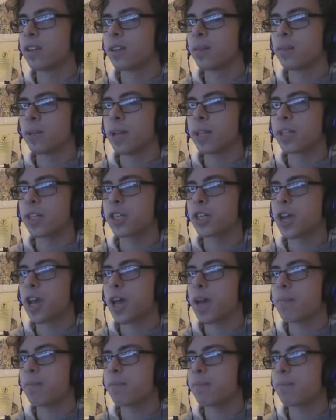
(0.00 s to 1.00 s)
But that's a
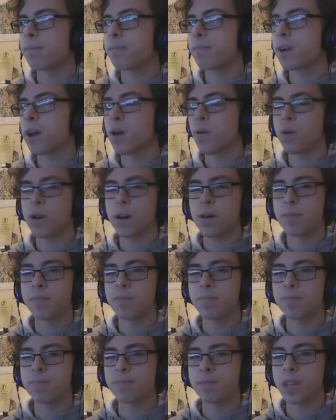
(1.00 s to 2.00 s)
shame. Oh well.
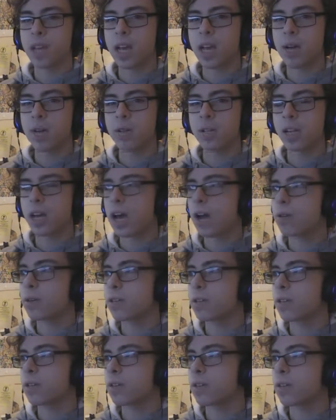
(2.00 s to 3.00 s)
How
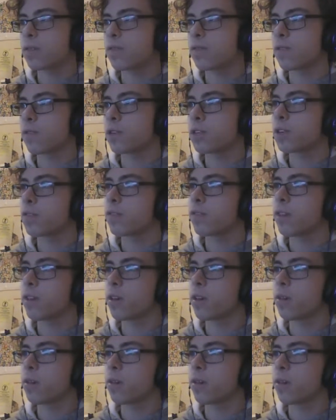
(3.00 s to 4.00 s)
this is unfortunate for you.